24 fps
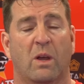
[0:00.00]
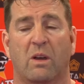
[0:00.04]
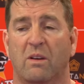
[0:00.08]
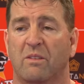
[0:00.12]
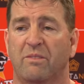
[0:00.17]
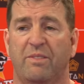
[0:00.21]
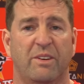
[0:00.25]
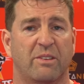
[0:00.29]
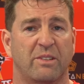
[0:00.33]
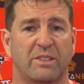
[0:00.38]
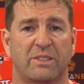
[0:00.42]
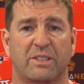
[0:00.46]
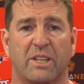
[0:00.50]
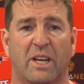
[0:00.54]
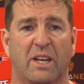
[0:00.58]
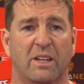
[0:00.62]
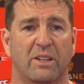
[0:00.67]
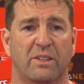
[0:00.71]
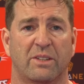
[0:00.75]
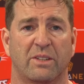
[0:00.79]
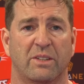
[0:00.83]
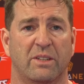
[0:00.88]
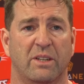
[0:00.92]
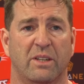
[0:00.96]
Oh, very
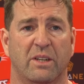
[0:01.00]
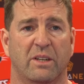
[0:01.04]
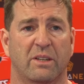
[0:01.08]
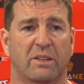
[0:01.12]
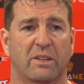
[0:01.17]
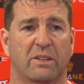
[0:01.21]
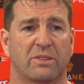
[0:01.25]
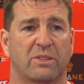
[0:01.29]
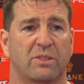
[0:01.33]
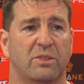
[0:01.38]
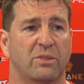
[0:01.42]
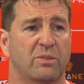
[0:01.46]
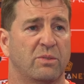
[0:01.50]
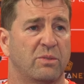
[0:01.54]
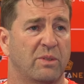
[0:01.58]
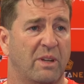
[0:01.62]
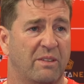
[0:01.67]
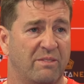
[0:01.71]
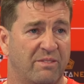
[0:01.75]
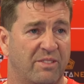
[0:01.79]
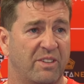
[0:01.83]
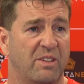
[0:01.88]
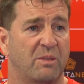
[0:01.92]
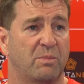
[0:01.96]
talented, you've got two
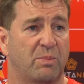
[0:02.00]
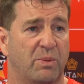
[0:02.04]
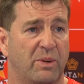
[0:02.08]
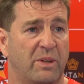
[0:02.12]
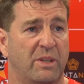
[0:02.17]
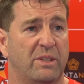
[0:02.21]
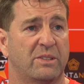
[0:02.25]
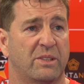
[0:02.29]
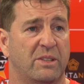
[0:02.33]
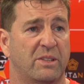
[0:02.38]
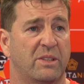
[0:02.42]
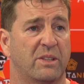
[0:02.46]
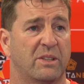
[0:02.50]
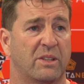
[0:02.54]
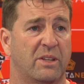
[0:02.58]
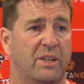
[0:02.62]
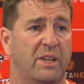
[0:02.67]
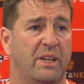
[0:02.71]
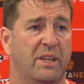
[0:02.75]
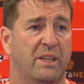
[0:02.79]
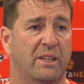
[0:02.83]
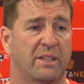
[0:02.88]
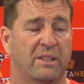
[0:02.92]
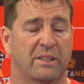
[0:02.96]
MVPs in the
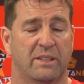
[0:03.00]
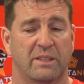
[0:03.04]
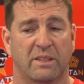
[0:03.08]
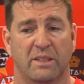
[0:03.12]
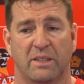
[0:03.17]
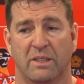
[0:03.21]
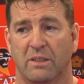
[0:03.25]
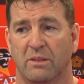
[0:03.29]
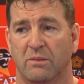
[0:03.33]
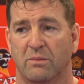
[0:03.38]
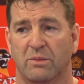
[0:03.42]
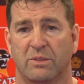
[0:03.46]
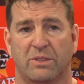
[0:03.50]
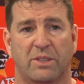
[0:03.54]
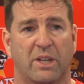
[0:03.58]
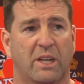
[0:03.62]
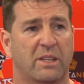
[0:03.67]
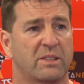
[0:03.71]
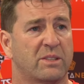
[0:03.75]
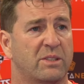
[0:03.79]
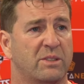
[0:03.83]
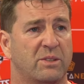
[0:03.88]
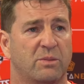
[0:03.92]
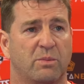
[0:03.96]
league, and well,
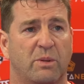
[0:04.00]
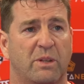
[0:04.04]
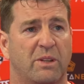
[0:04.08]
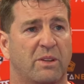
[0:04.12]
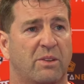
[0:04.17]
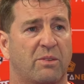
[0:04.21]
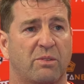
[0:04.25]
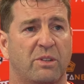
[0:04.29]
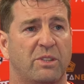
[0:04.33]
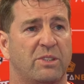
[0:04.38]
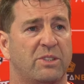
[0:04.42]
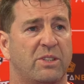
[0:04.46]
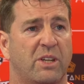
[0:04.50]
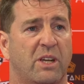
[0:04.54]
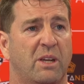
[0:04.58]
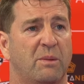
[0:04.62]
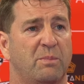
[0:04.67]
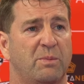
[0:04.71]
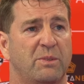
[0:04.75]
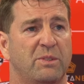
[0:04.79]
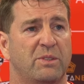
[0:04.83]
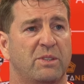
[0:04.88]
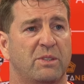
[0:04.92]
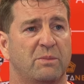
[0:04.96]
Jackson's won three
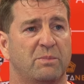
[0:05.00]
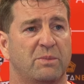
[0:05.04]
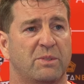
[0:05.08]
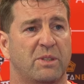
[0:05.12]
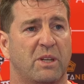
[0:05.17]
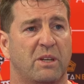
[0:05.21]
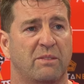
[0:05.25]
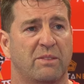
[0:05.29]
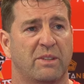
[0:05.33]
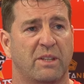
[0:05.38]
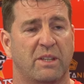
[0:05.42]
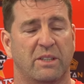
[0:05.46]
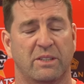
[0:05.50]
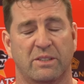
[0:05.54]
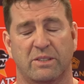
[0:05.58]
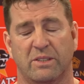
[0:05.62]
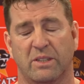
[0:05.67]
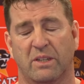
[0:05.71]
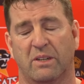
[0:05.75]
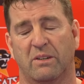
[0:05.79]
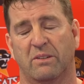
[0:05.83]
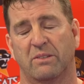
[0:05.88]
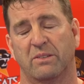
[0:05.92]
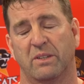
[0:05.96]
championships over there,
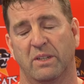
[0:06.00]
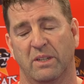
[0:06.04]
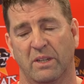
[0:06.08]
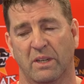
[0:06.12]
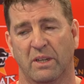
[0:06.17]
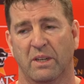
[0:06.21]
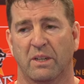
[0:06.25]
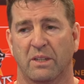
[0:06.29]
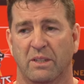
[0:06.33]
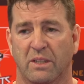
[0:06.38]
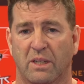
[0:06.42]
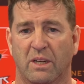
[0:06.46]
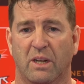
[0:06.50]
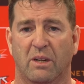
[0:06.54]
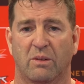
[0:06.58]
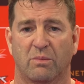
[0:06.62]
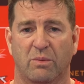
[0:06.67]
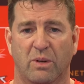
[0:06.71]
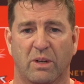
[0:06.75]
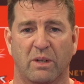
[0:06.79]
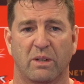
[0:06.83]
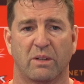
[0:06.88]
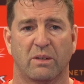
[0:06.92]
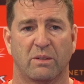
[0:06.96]
so...
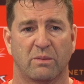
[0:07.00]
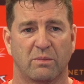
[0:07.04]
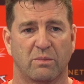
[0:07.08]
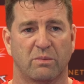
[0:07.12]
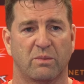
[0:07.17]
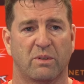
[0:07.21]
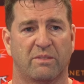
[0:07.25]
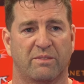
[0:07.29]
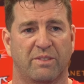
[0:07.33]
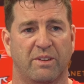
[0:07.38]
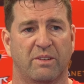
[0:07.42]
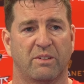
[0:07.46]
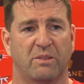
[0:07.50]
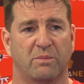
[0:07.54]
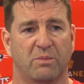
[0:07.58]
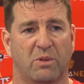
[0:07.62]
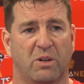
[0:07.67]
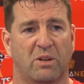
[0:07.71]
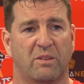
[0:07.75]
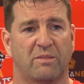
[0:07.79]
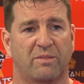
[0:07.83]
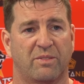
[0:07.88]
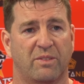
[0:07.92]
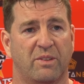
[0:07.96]
we're very
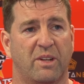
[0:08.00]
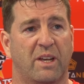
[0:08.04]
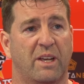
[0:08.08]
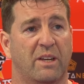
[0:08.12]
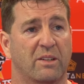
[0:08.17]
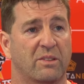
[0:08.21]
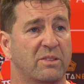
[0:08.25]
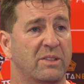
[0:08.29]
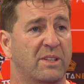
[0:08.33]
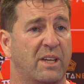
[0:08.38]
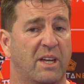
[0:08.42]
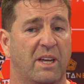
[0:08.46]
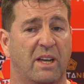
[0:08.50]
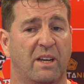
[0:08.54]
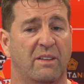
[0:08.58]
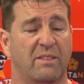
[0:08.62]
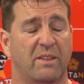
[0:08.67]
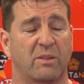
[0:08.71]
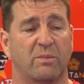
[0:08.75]
mindful how good they are.